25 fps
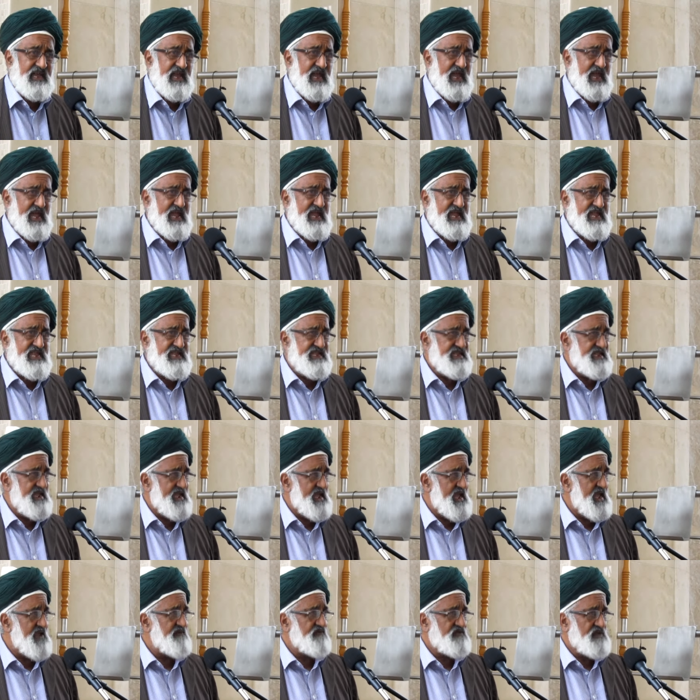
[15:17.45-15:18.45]
and
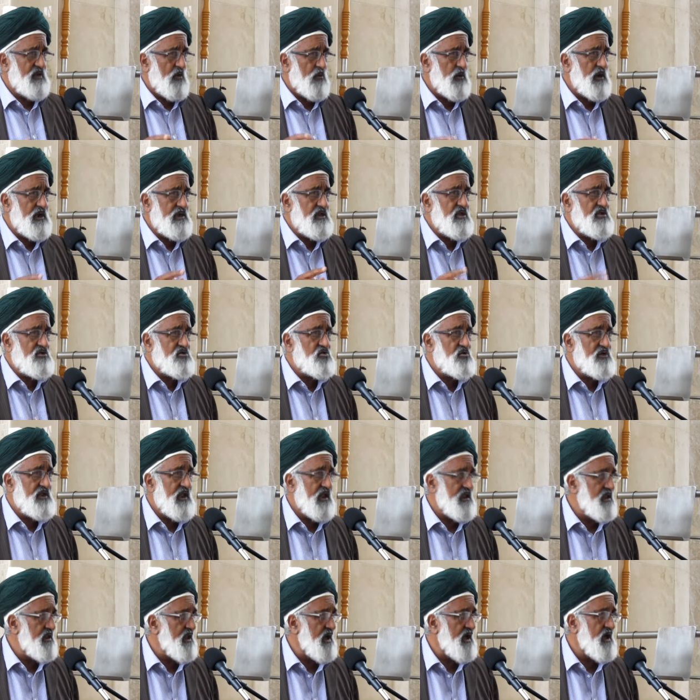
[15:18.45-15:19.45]
have tawakkul to
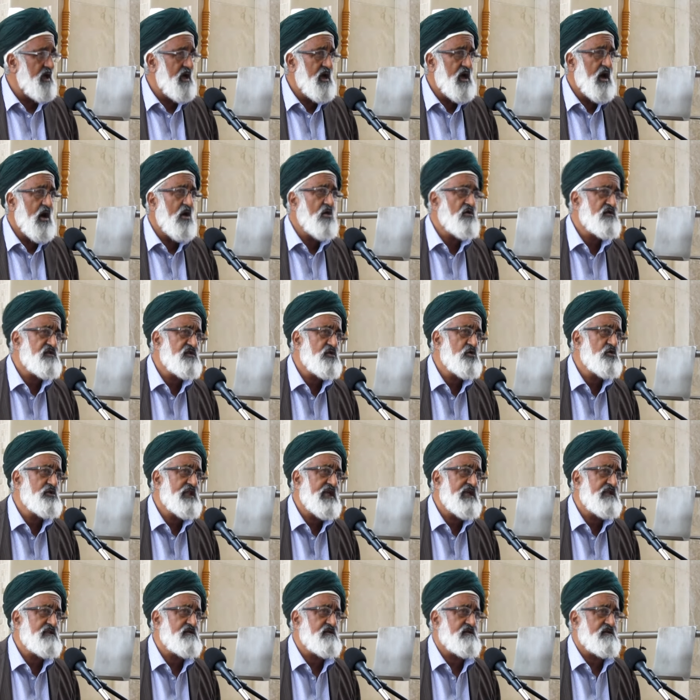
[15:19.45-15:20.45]
Allah, oh
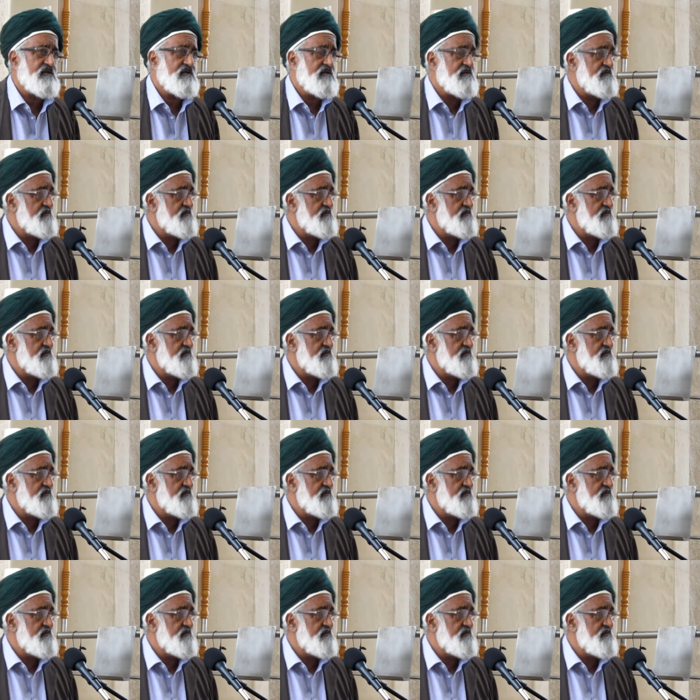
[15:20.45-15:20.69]
students,